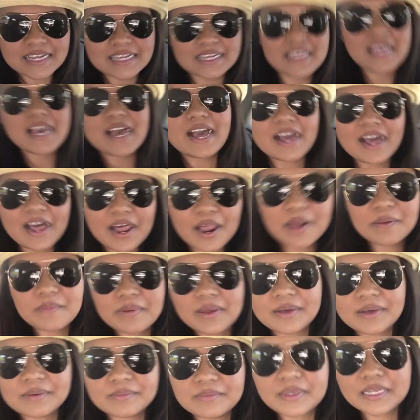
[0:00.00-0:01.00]
Yeah, I'm,
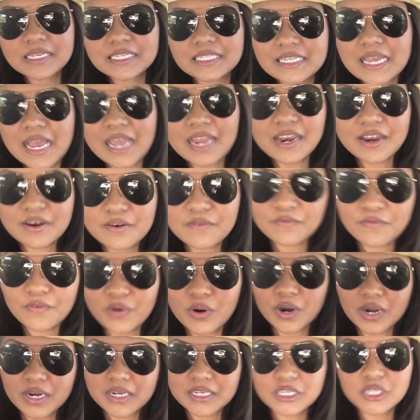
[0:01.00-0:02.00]
I'm excited
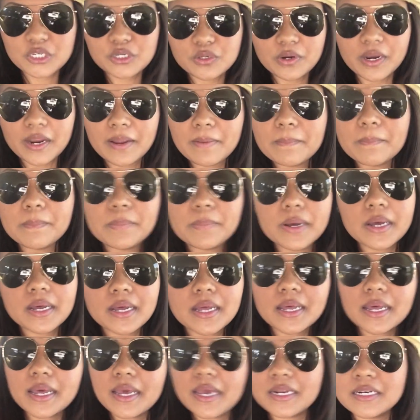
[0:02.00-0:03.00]
for shrimp
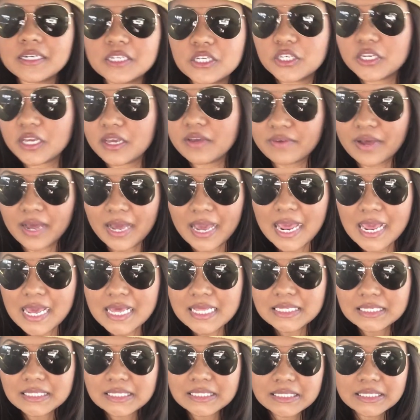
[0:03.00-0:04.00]
and shave
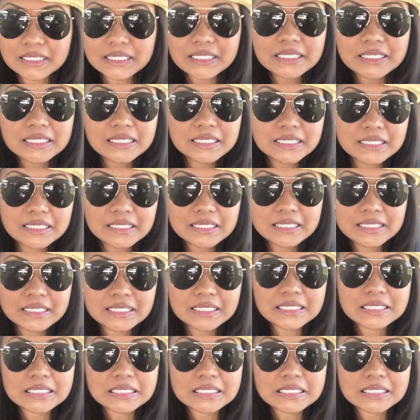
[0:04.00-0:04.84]
ice. We eat shrimp.